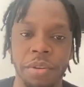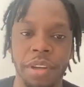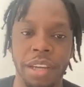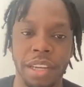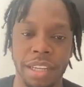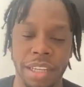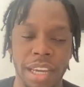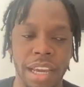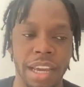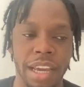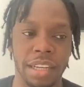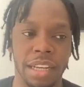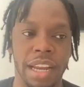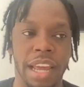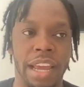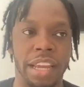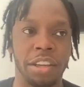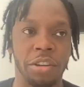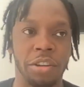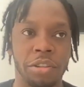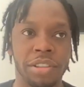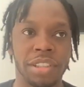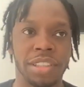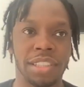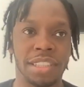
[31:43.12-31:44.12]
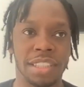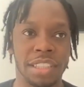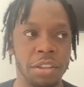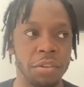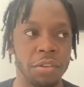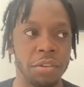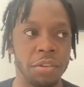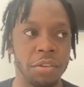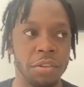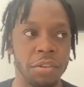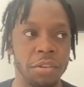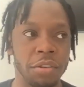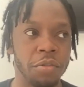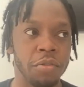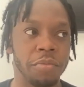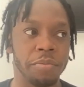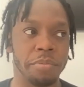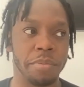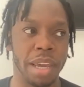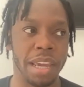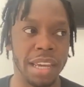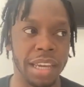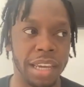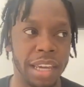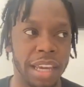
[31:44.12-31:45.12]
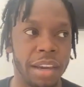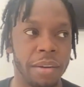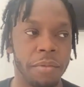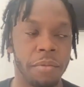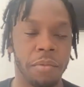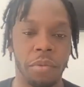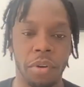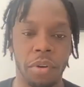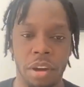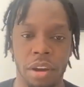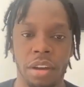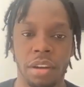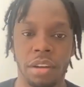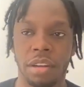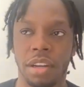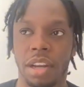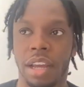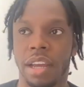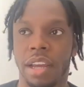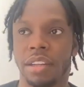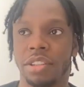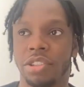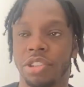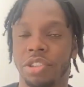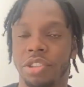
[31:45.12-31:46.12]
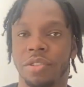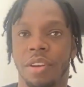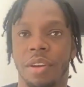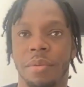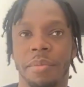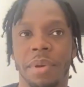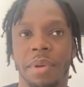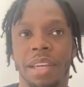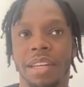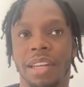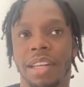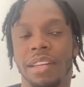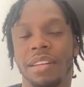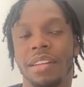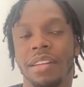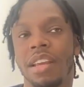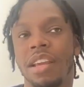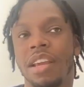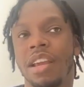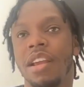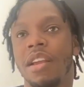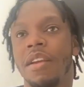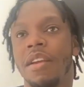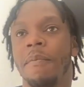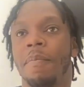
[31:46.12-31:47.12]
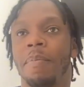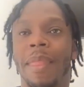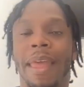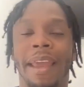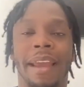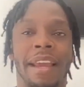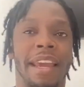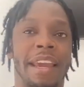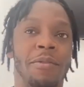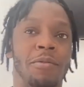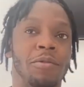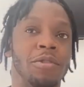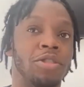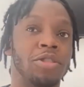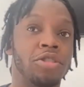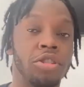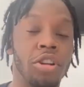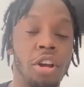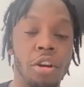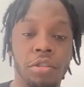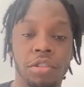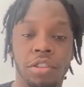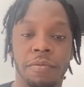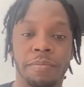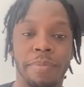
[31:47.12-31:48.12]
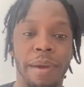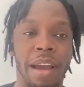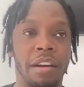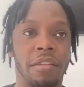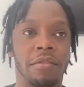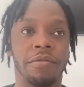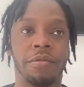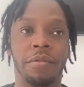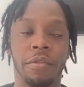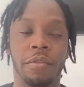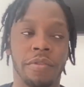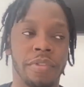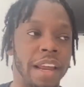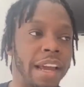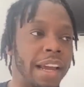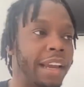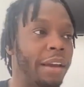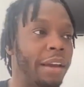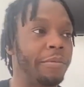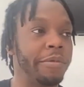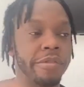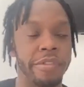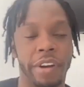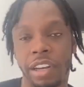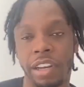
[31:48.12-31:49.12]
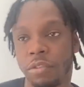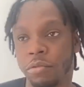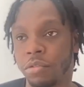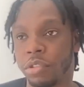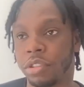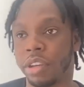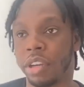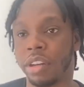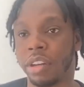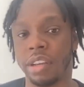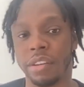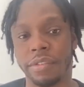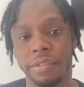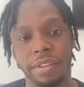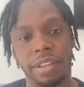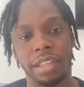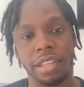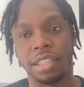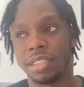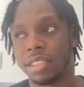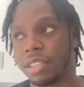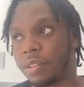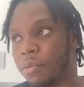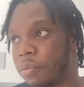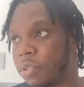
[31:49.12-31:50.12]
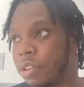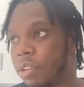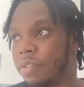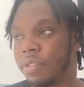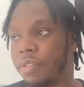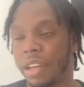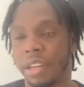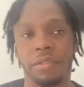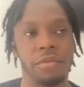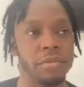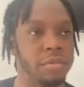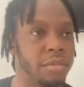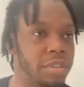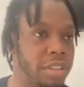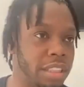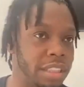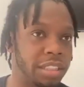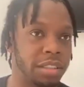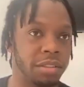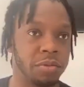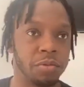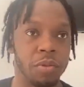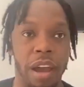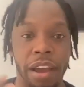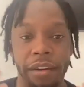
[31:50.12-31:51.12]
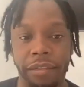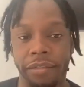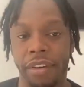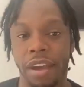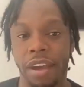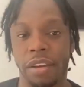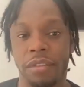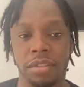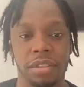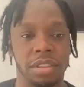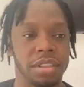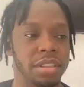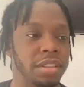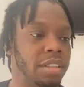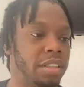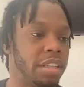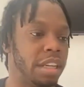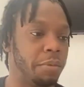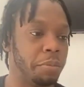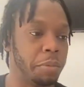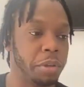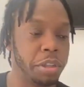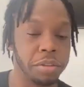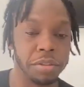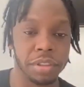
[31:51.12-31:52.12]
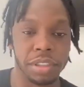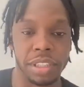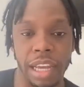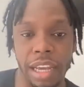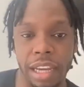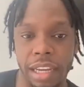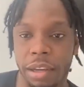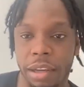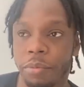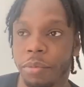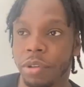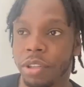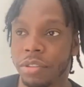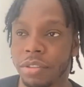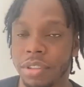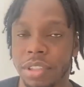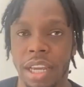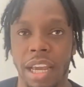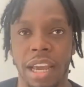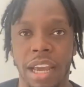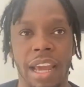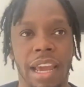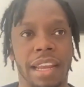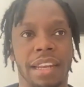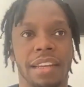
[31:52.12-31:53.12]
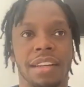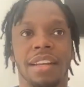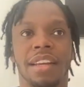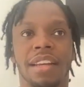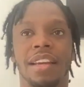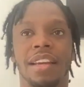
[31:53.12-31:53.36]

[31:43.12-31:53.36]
it, yeah, like you can still make it work, like, do you know what I mean? And like, it was loads of back and forth, like, can we find an alternative for this? I want to find it, this is what I found, can we use that, and,